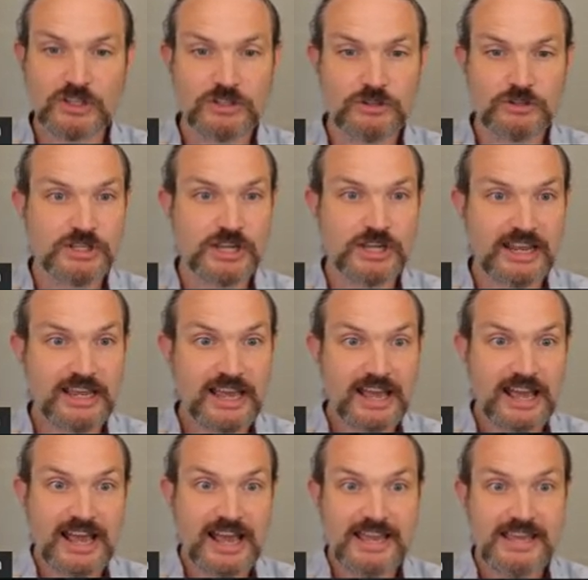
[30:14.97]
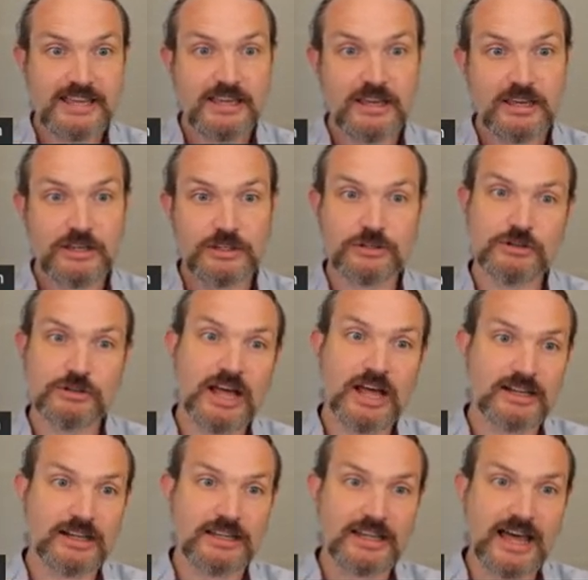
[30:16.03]
you say, hey, you're
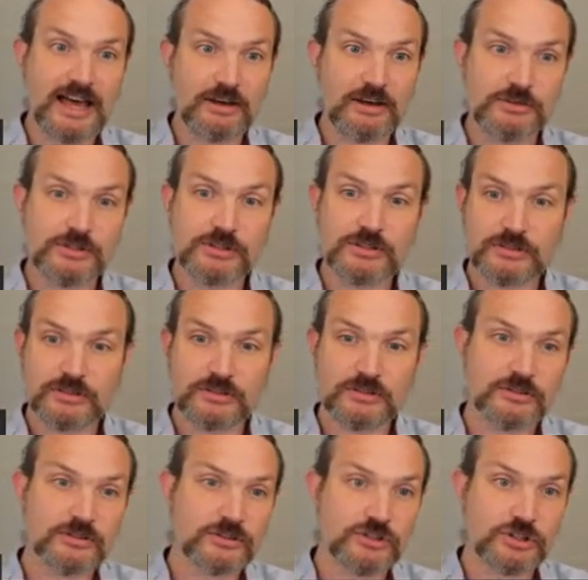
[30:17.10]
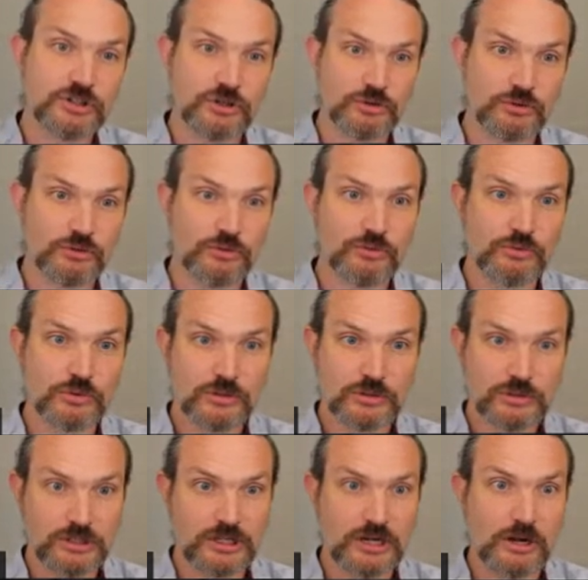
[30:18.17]
not allowed to,
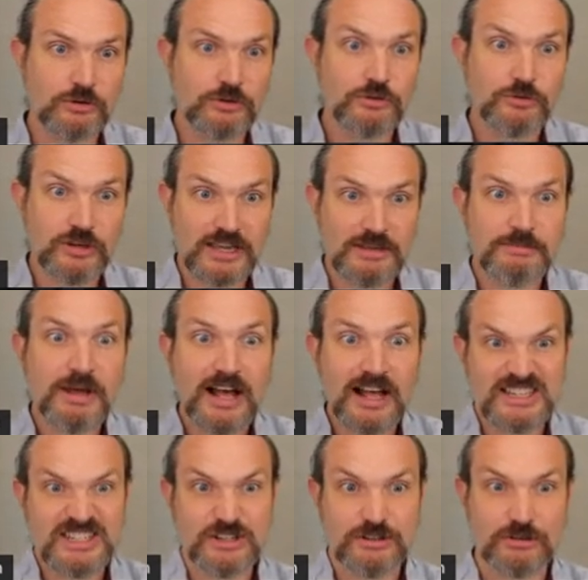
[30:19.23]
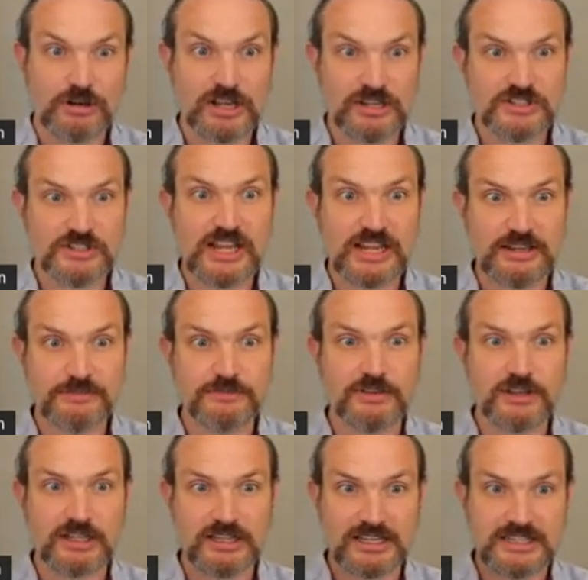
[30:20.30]
you know, create pods that are unsafe
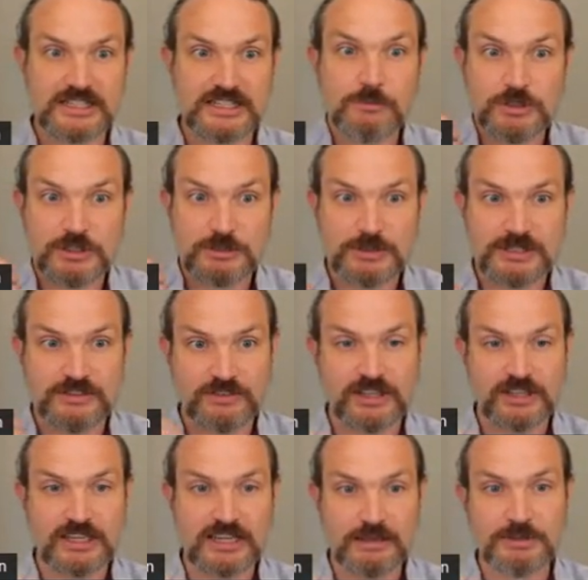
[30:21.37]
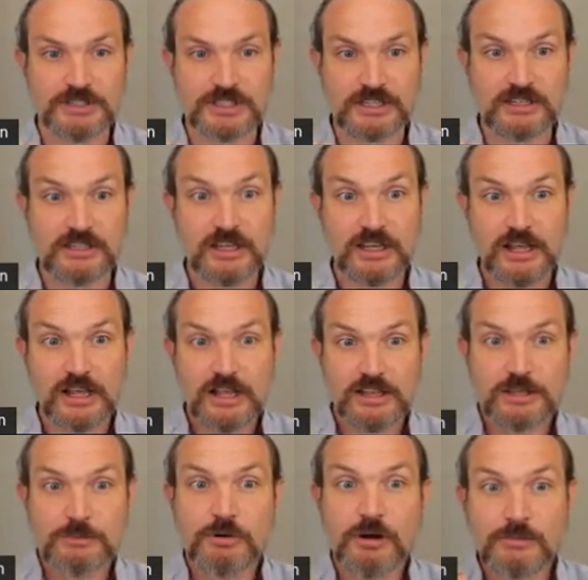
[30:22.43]
unless someone specifically enables it.
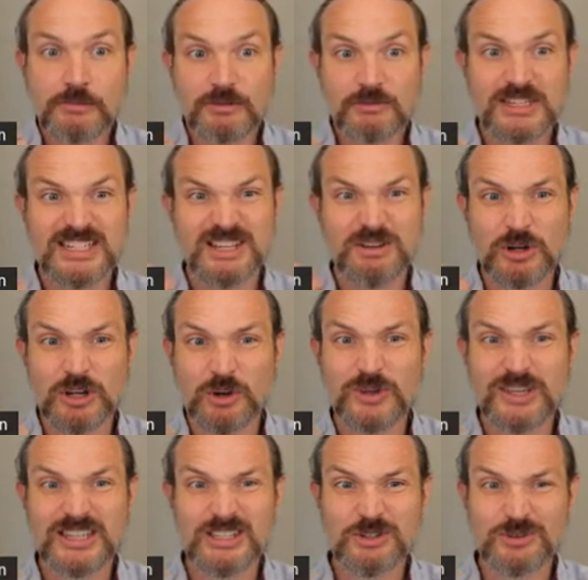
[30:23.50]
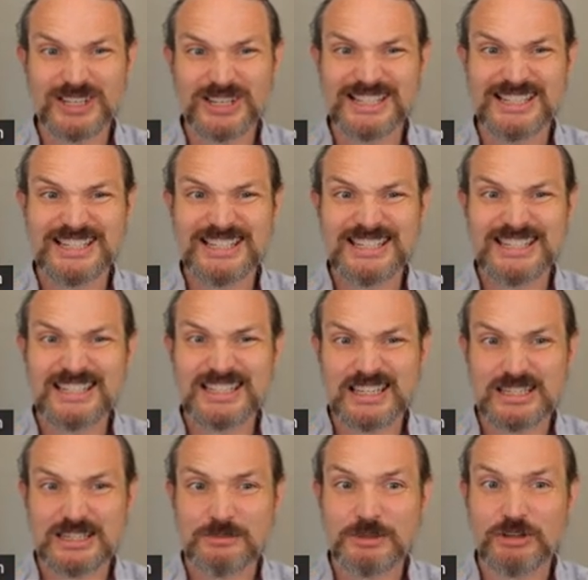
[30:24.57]
The problem is that we're going into an existing
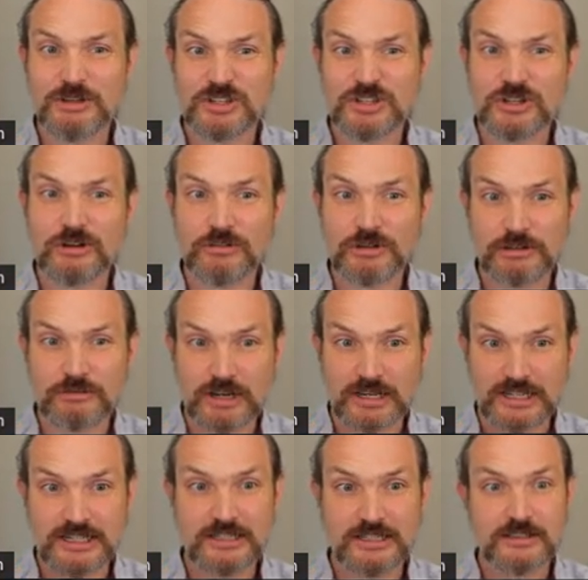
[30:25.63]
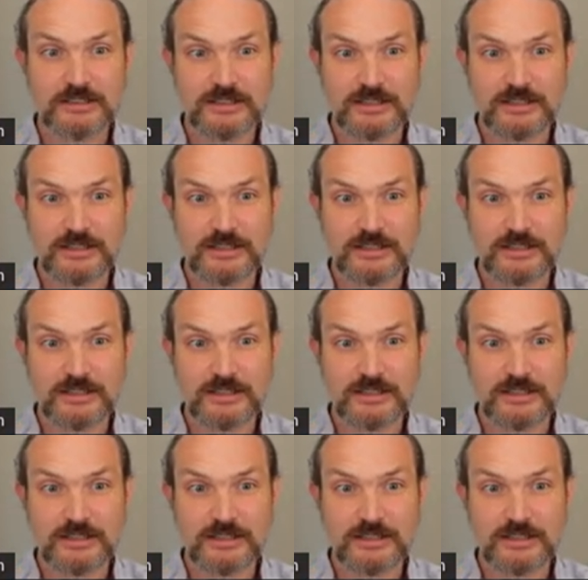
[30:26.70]
system here that's already running.